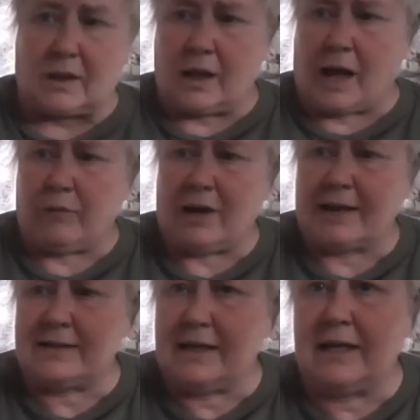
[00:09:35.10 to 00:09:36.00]
I would
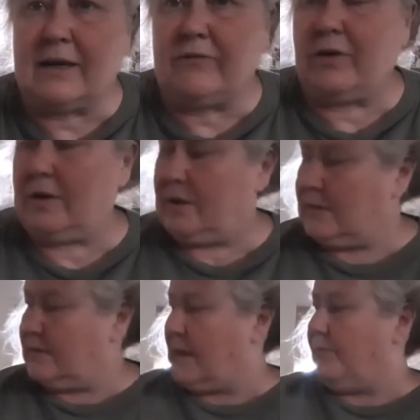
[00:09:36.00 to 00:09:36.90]
like to give a
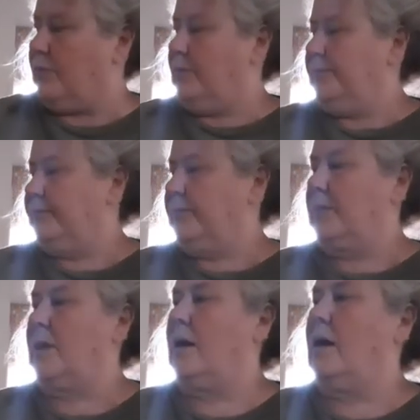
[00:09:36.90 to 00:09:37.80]
sample
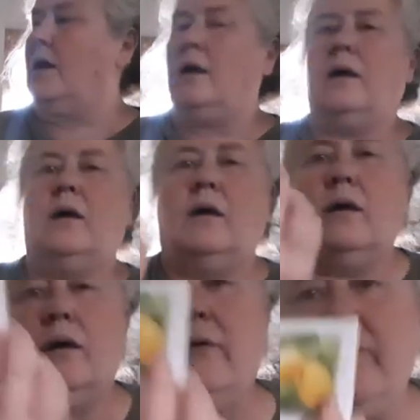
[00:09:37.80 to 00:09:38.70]

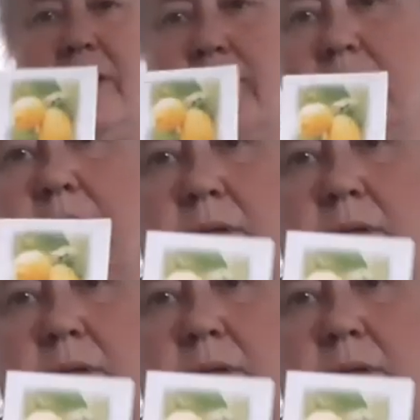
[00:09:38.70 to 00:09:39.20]
of lemon